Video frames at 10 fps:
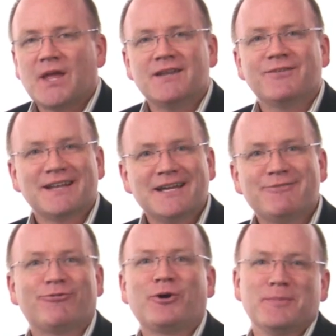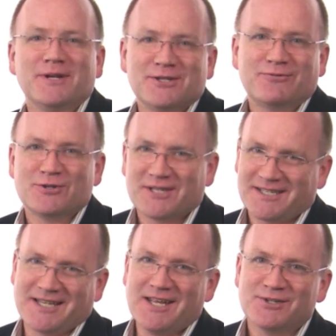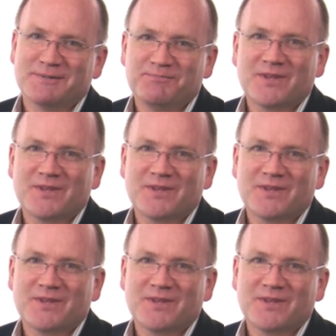And if you like formulas for success,